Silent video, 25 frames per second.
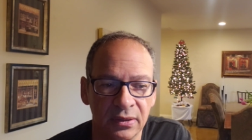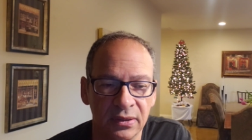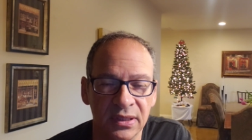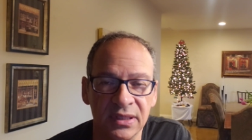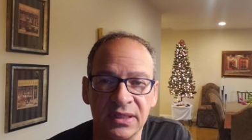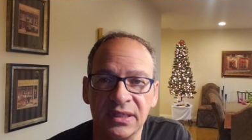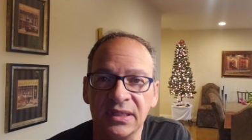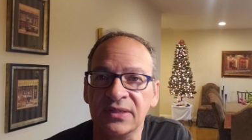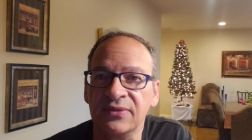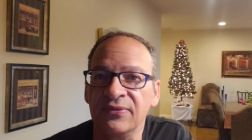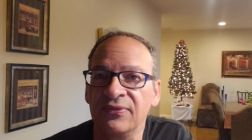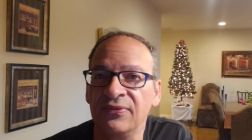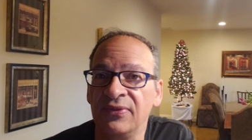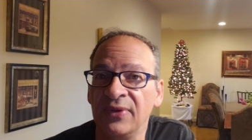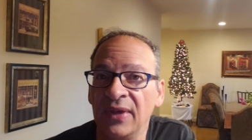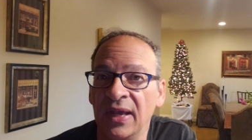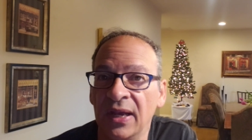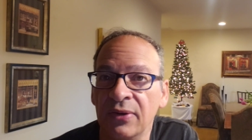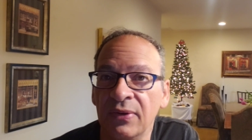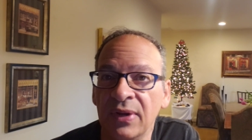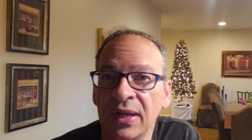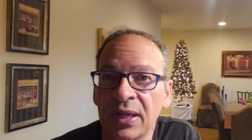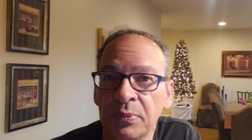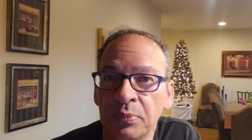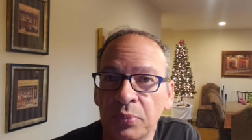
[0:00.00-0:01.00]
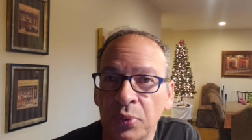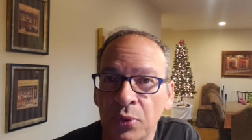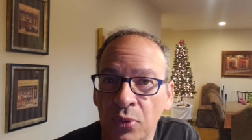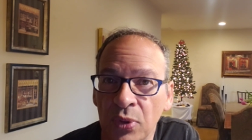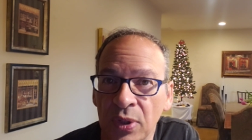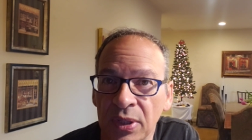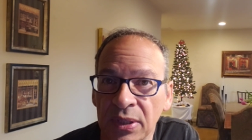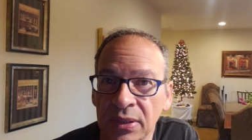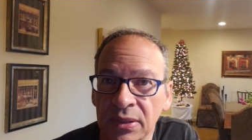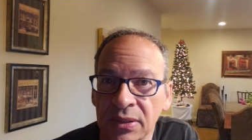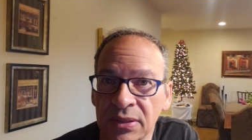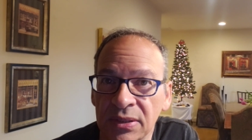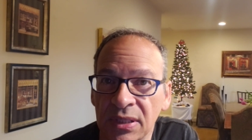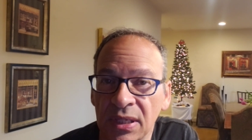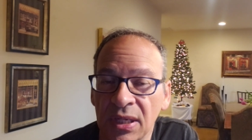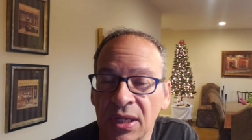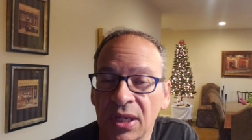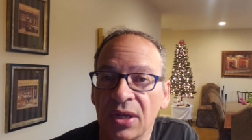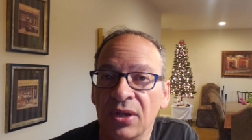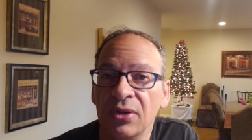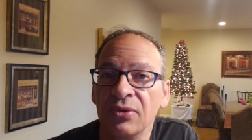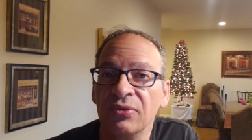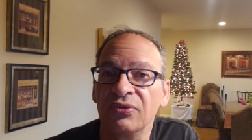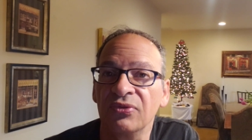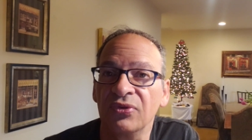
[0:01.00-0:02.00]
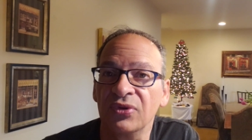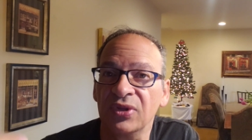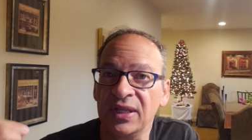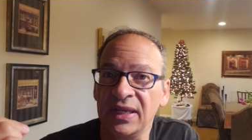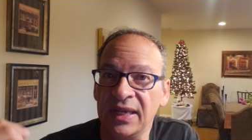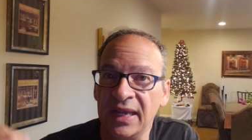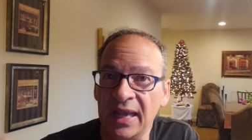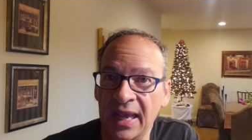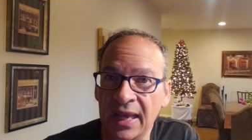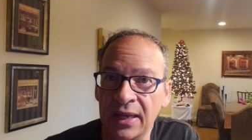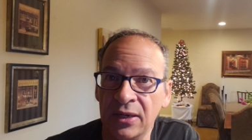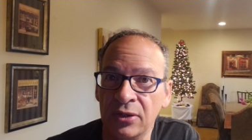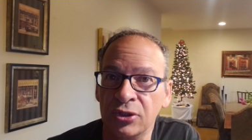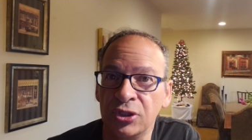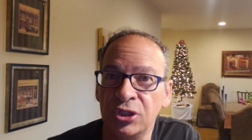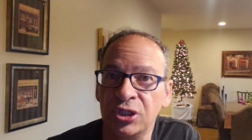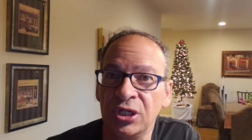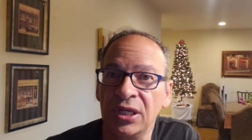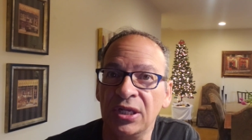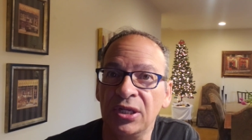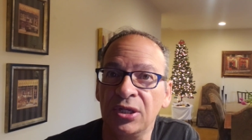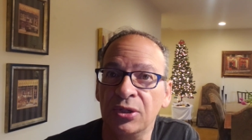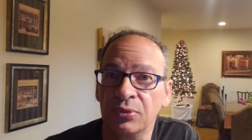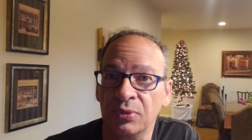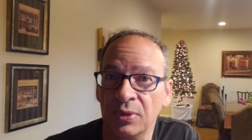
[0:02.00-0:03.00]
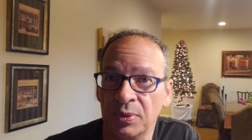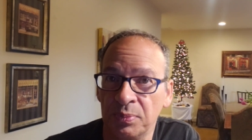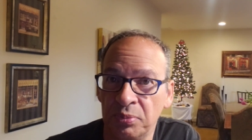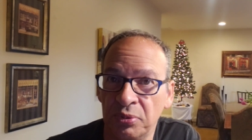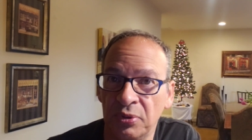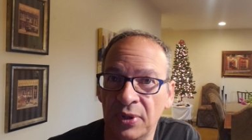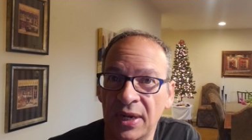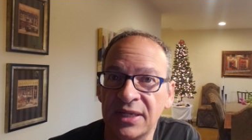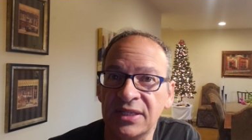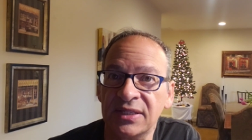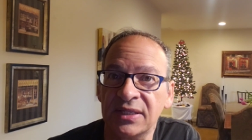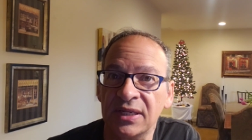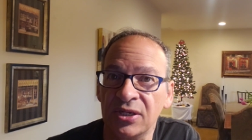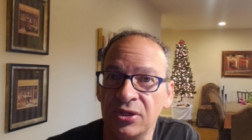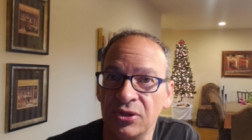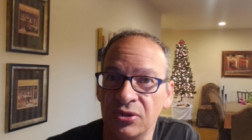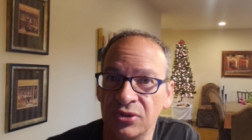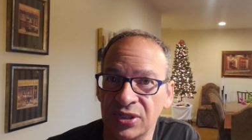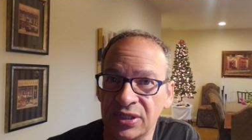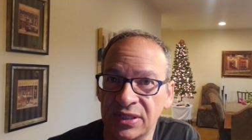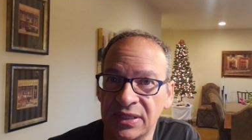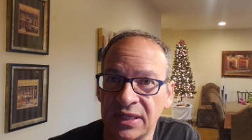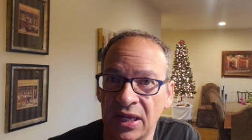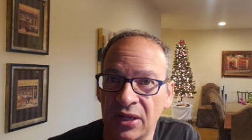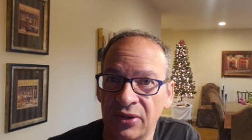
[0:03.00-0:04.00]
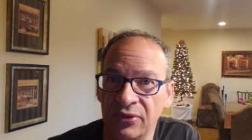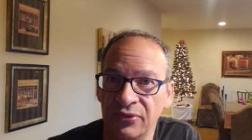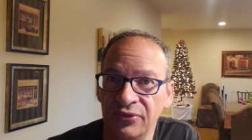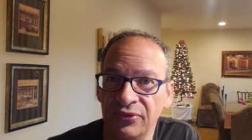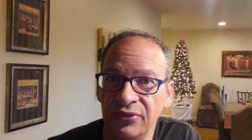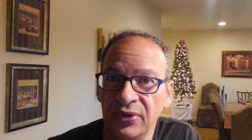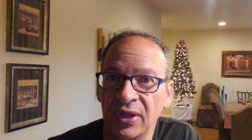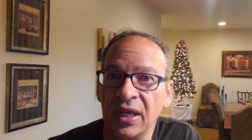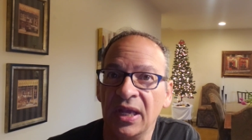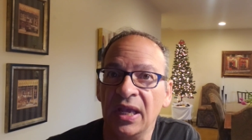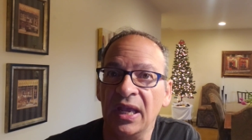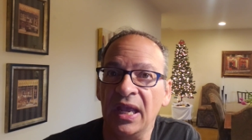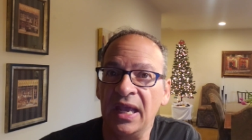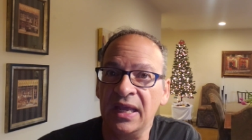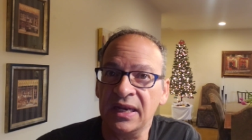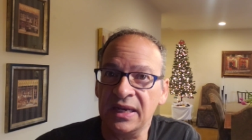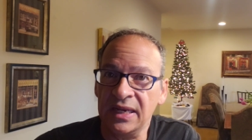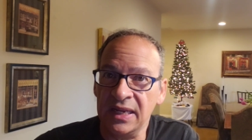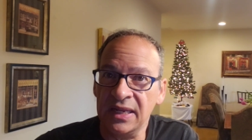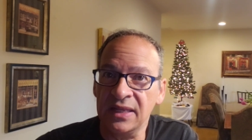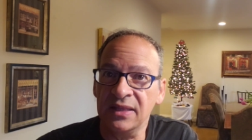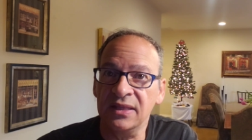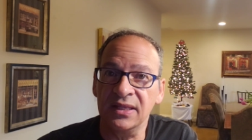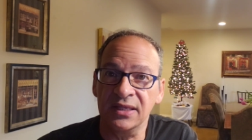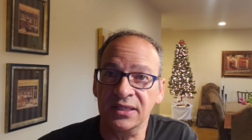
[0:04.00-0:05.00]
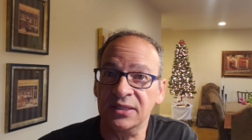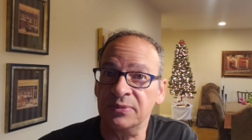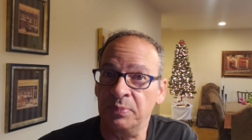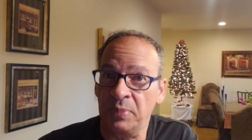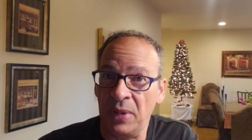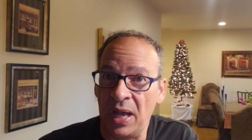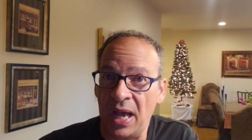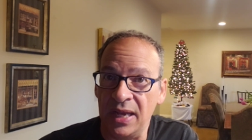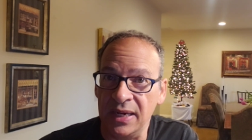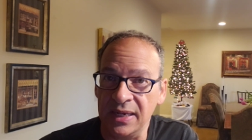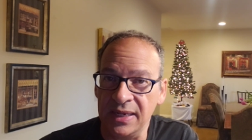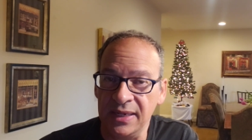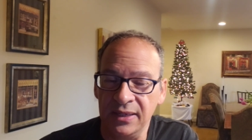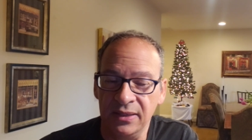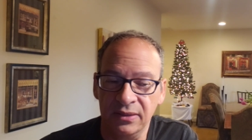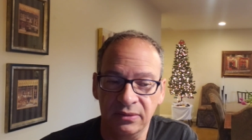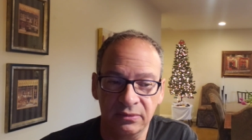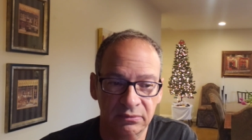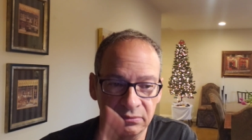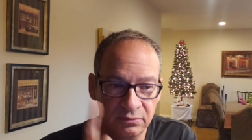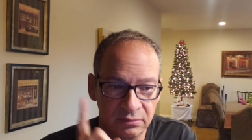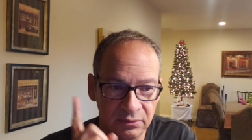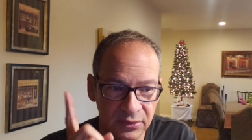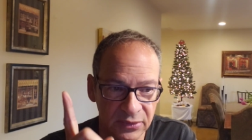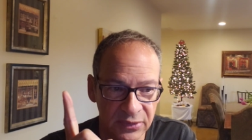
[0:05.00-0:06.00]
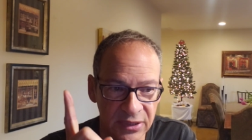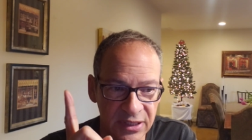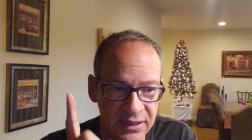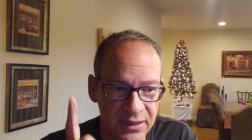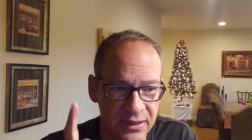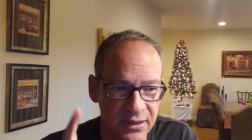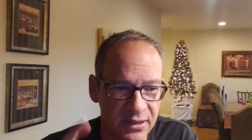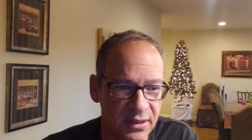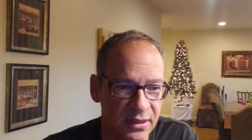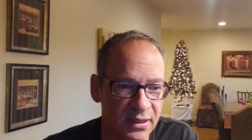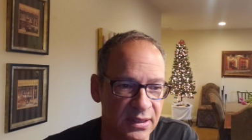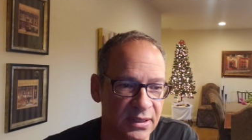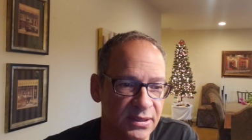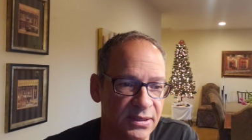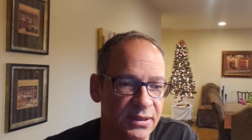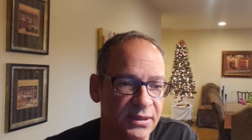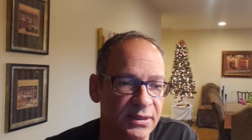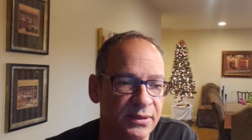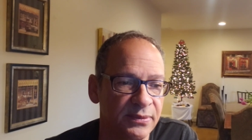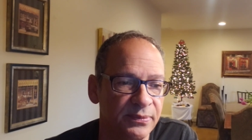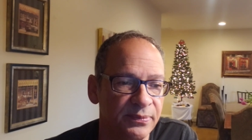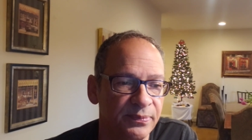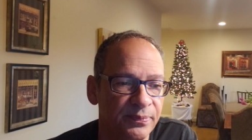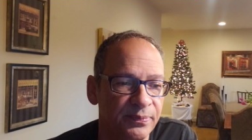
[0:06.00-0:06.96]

This is very important for the energy you repress in yourself and in this body. Listen to this.